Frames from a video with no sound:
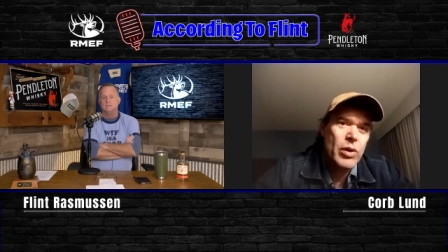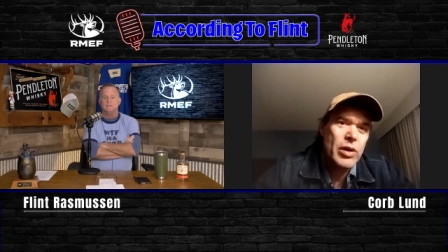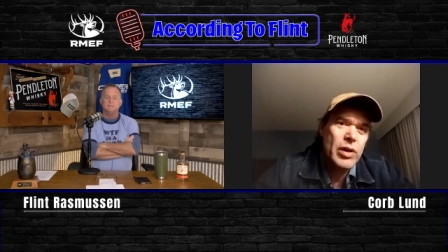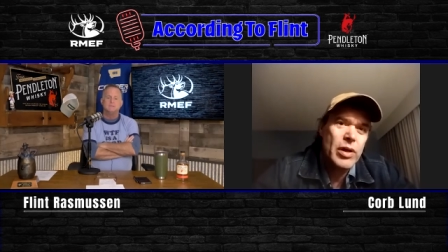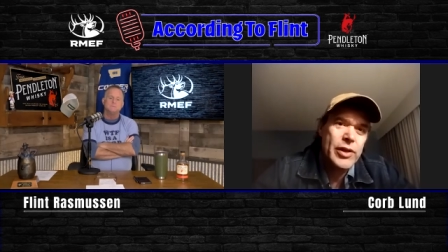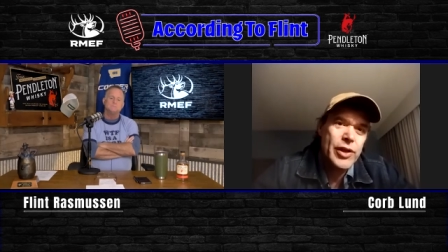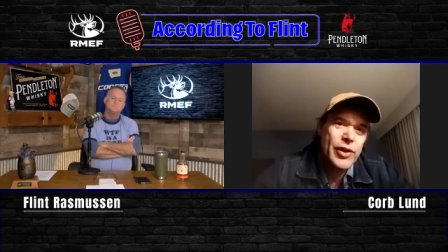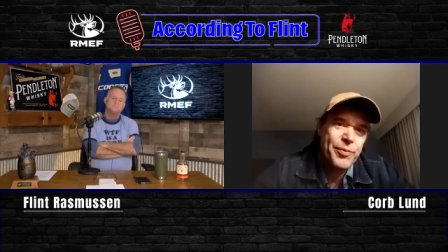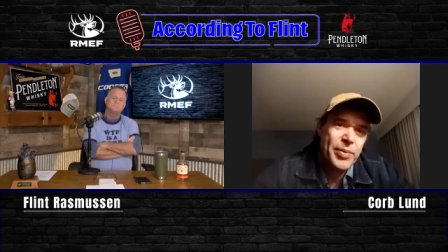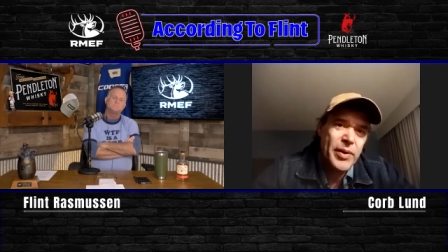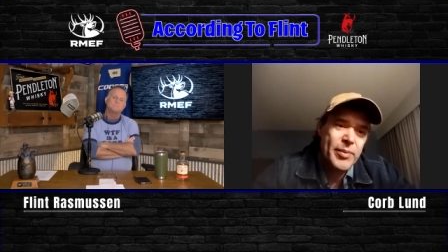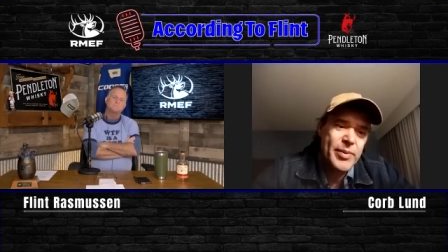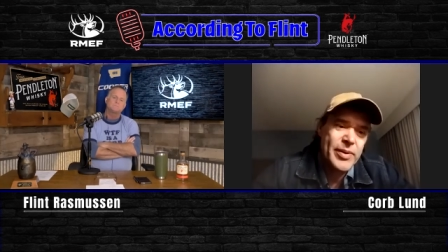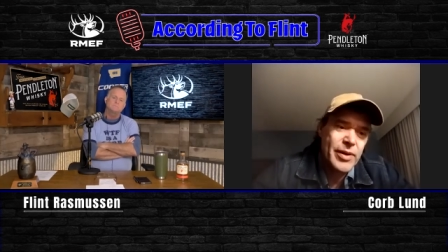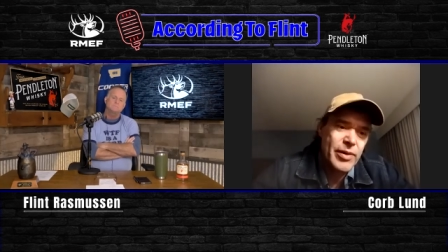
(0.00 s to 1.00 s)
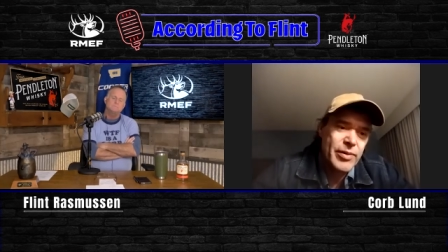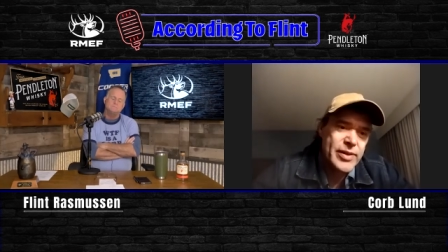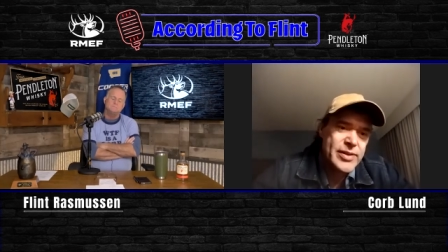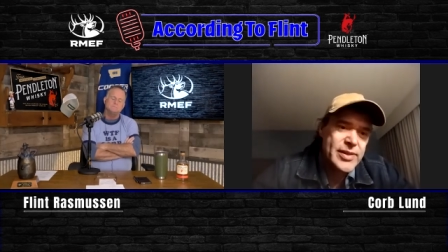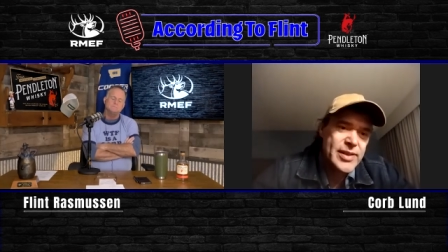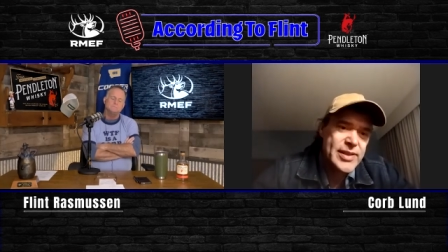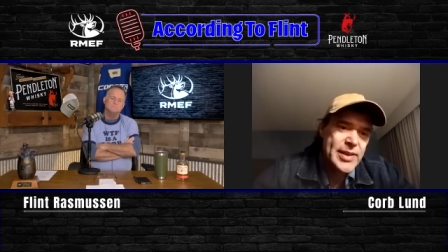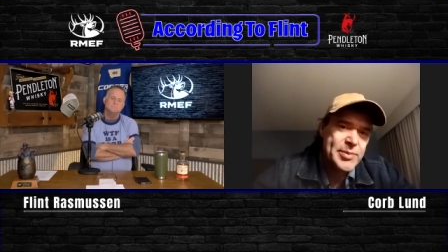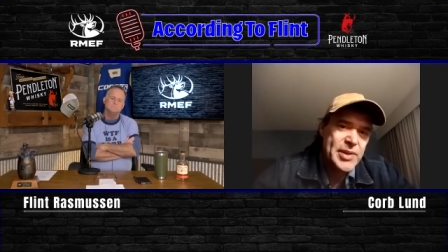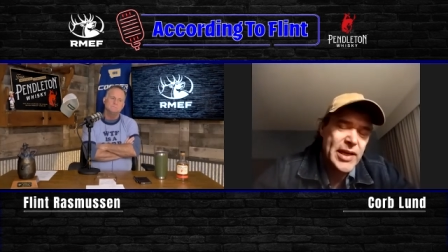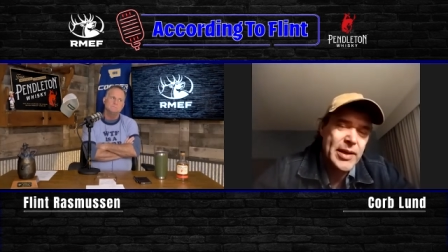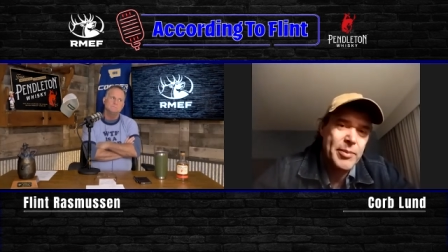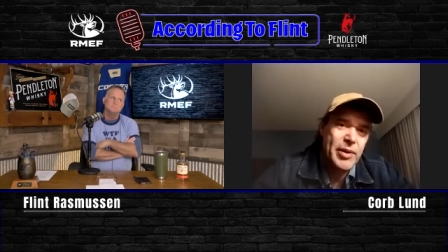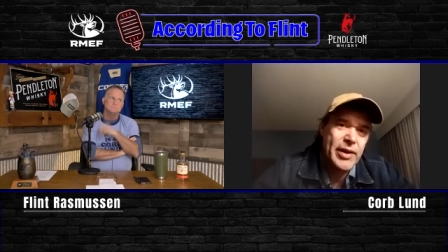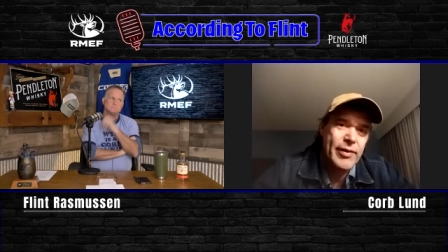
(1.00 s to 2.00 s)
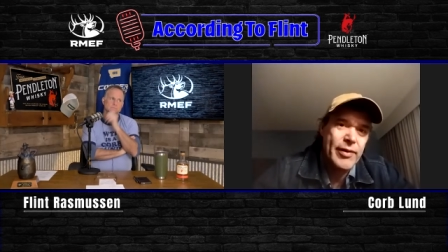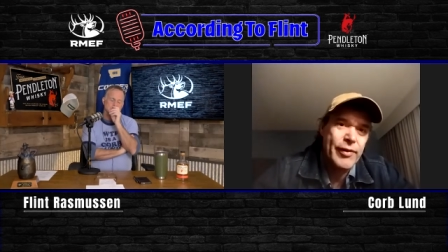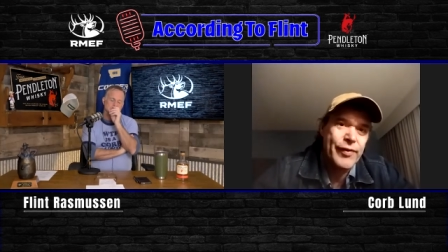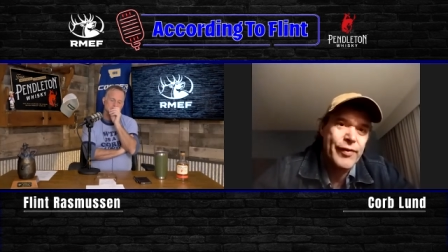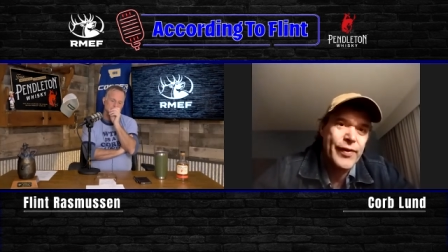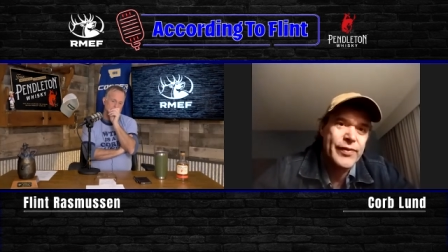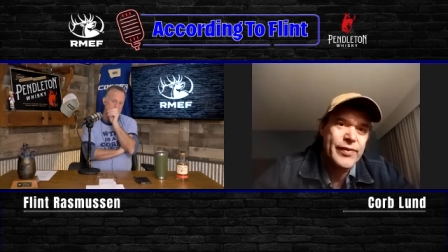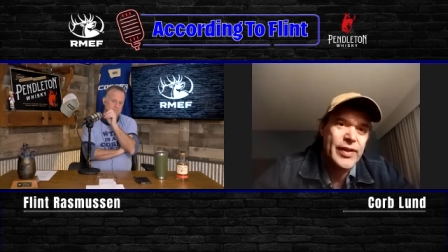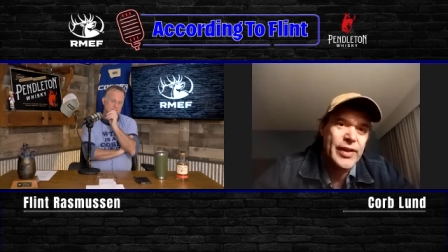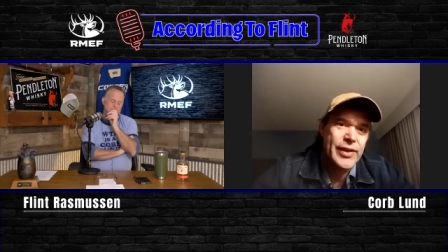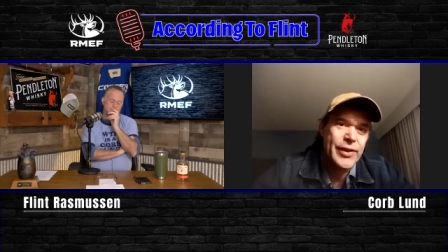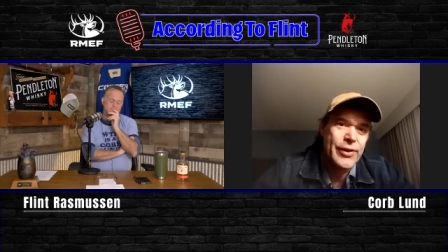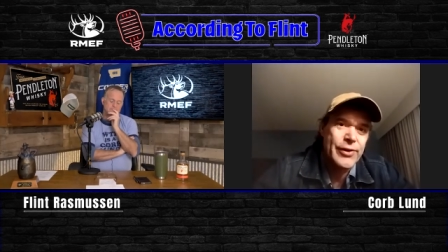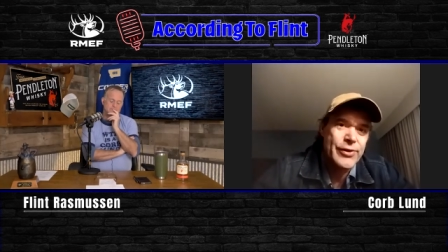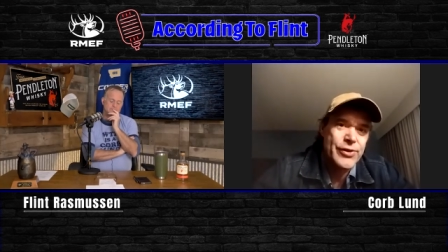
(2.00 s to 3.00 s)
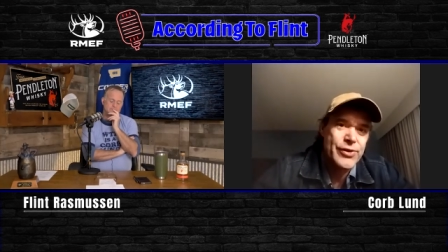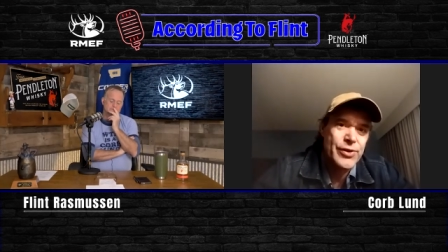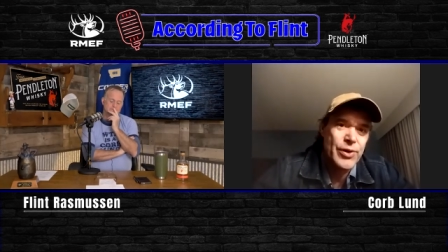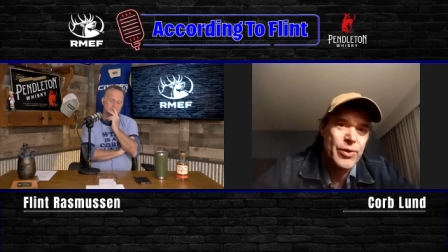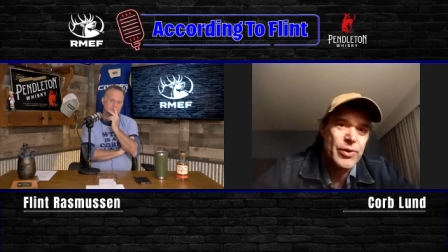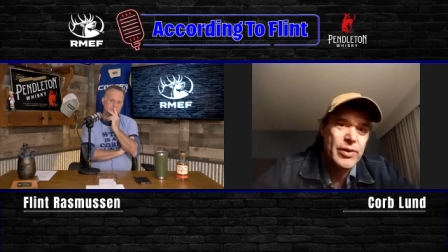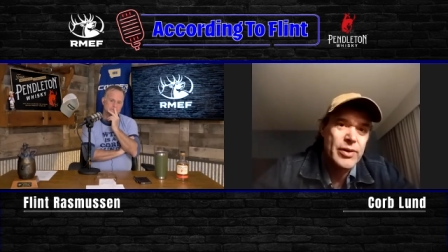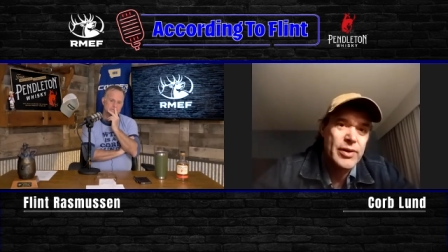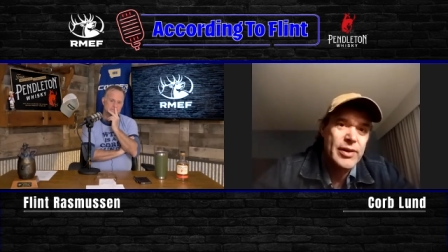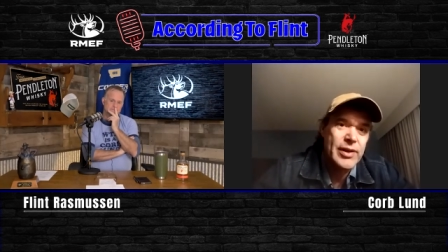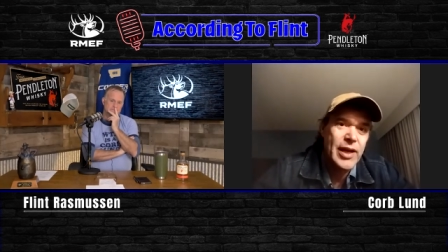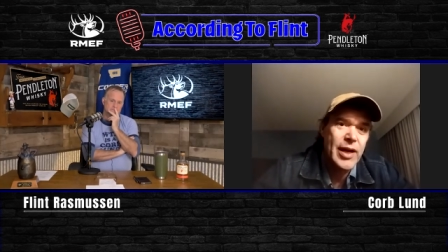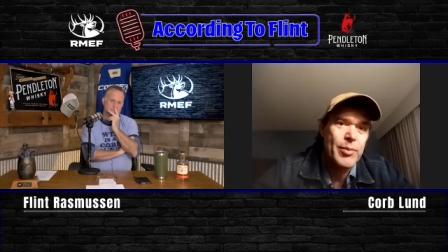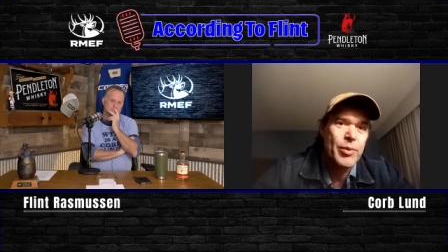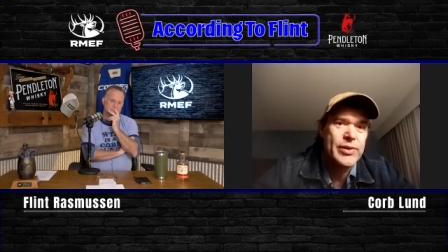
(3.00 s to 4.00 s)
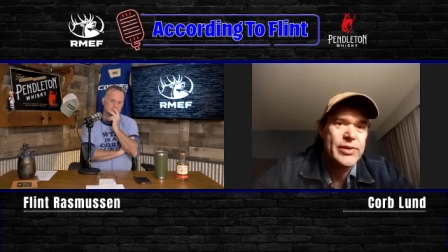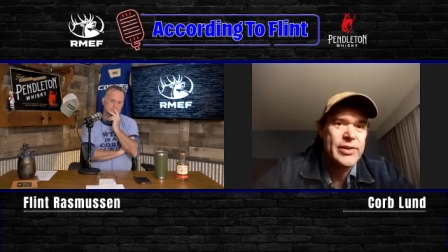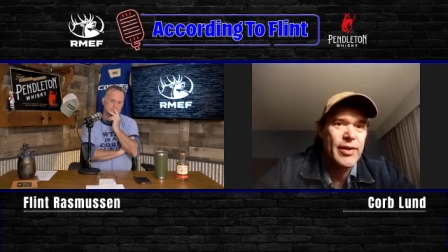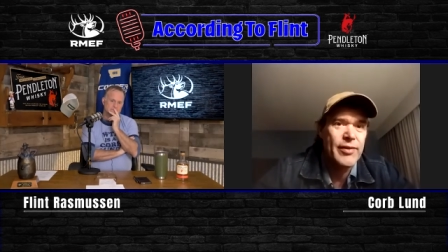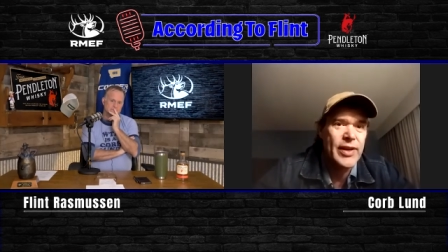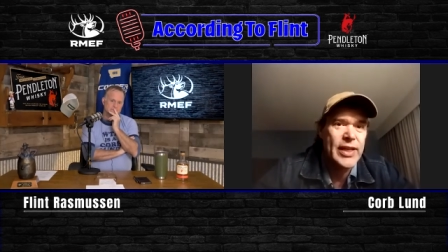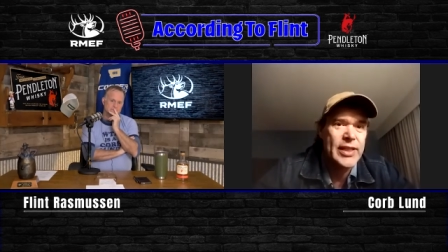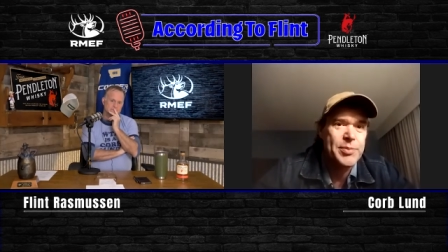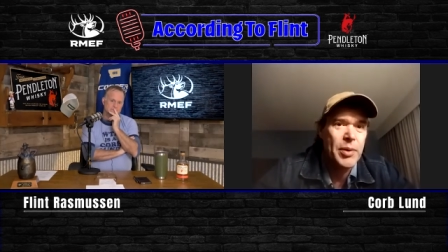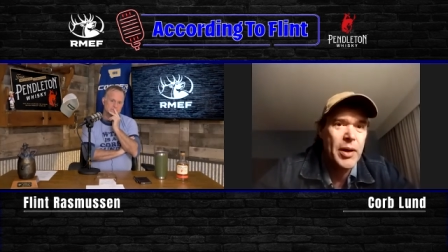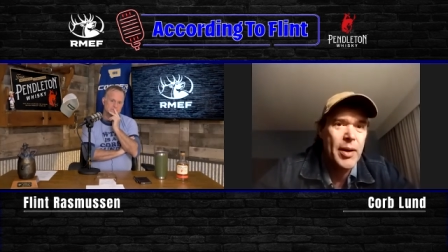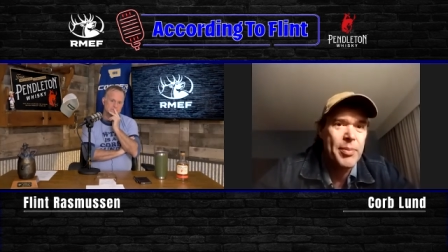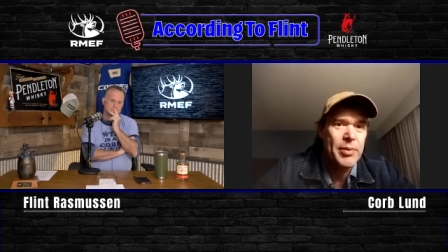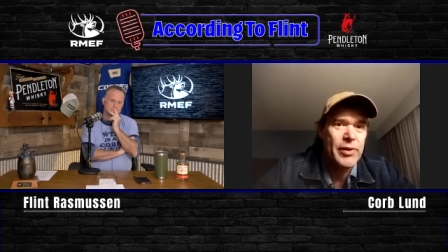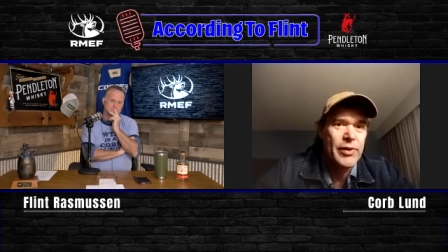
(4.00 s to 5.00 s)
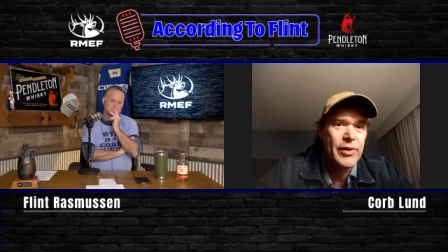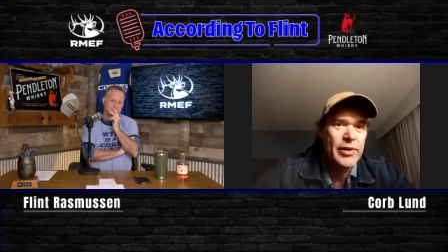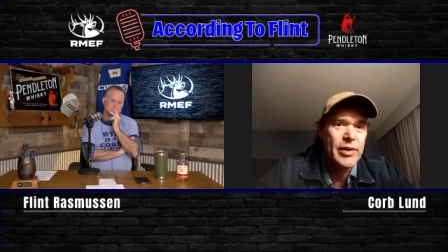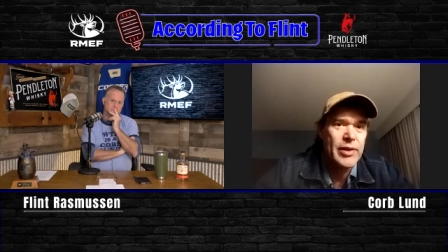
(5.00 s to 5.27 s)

Well, you've probably noticed. It seems like about every 15 years or so, cowboy stuff gets popular.